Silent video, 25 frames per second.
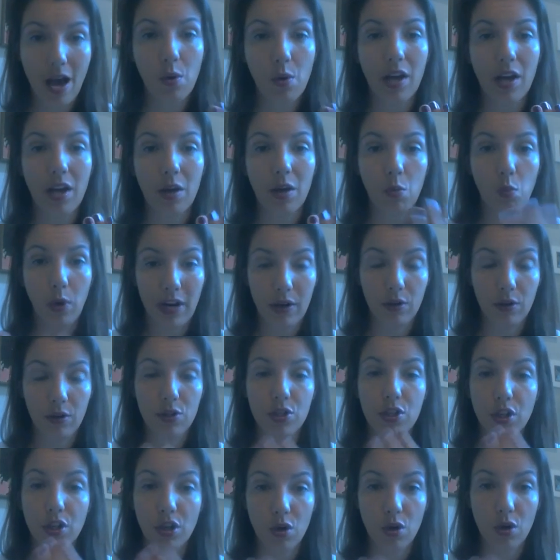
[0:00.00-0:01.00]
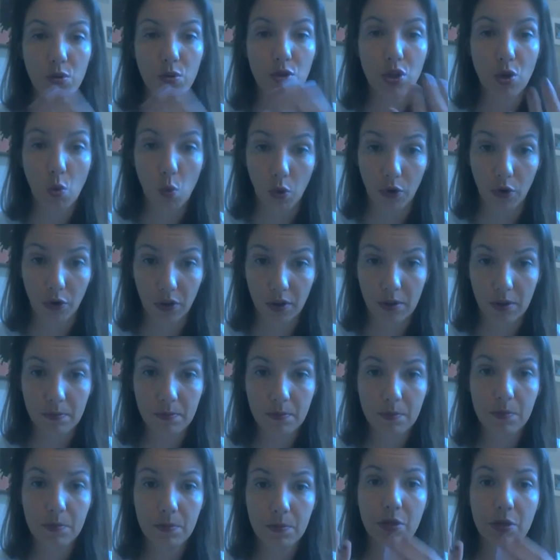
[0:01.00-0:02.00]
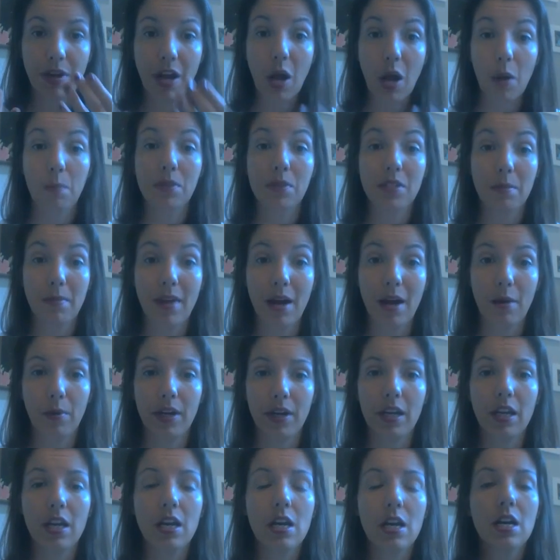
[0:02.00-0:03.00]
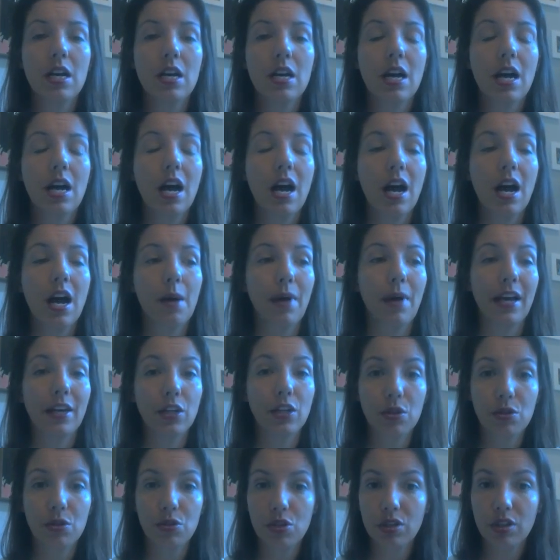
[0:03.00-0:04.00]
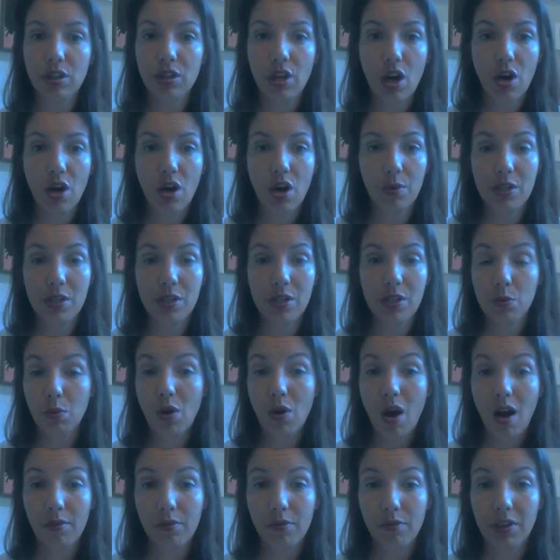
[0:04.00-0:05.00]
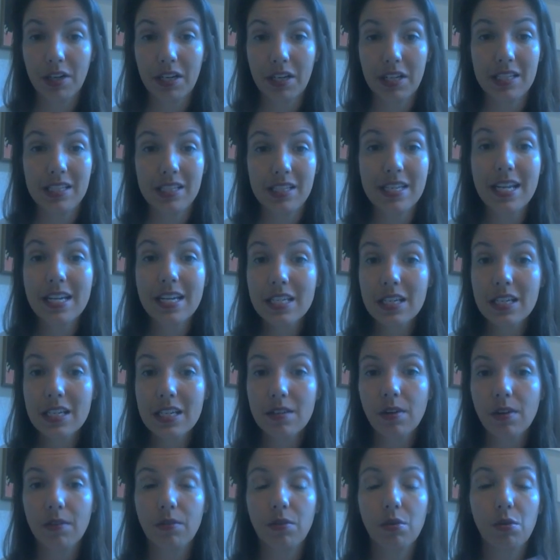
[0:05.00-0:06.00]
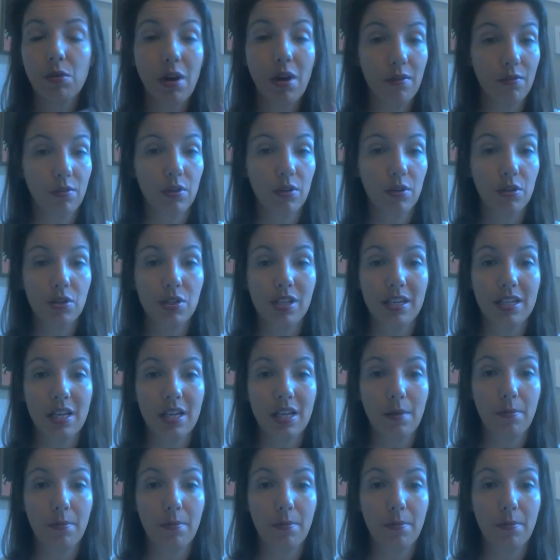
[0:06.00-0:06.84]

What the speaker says: and where to go to order. So it helps them that way. I usually always will offer an incentive of whoever signed up